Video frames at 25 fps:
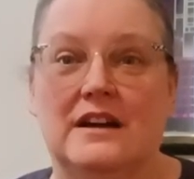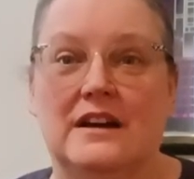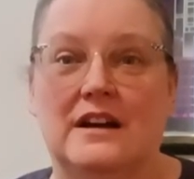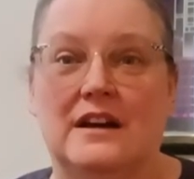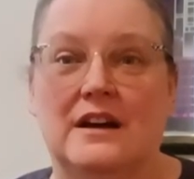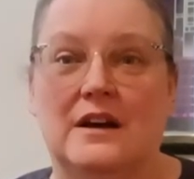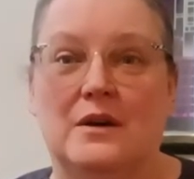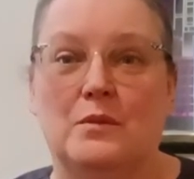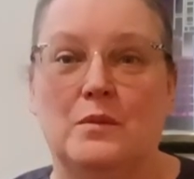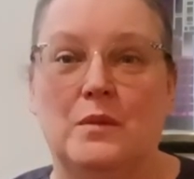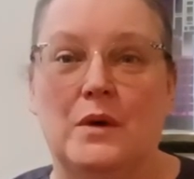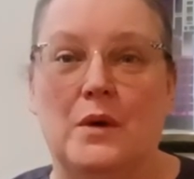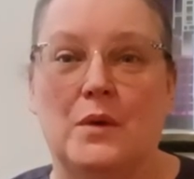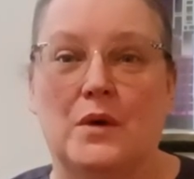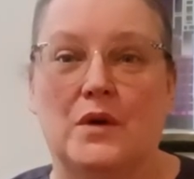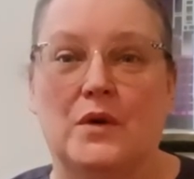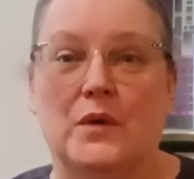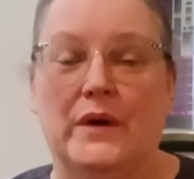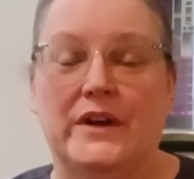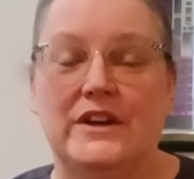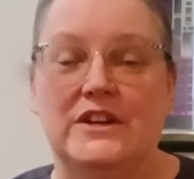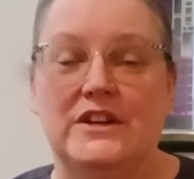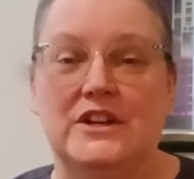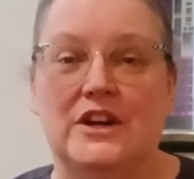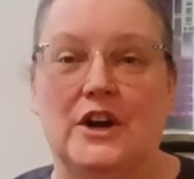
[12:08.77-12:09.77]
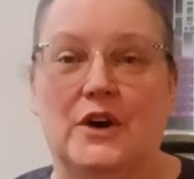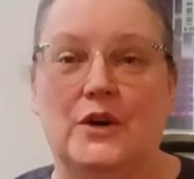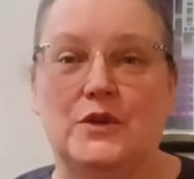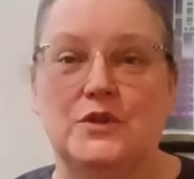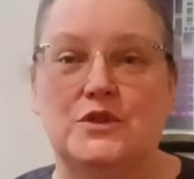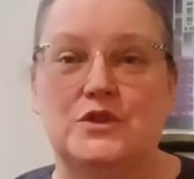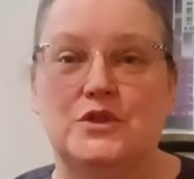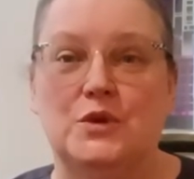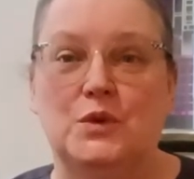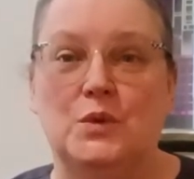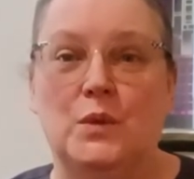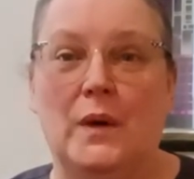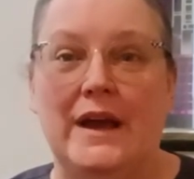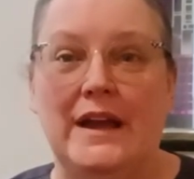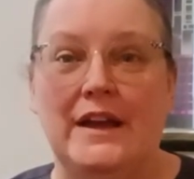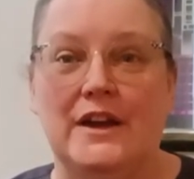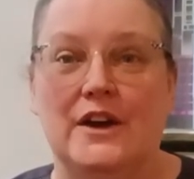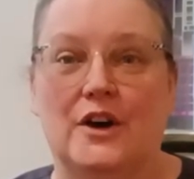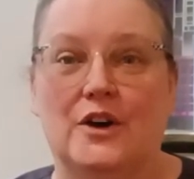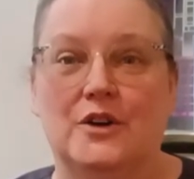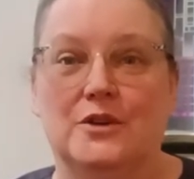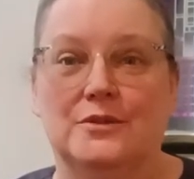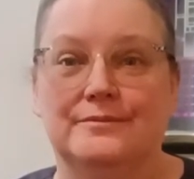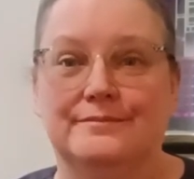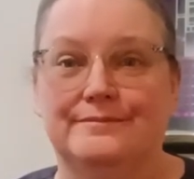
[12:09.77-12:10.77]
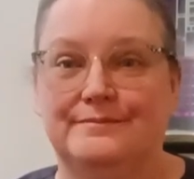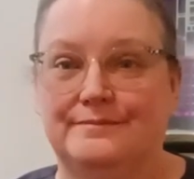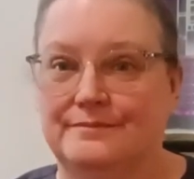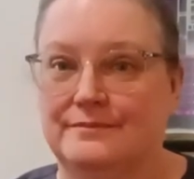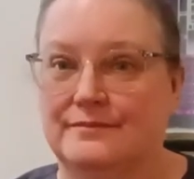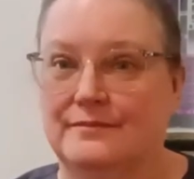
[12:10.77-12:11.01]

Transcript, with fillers: um, we were going to go to Waco.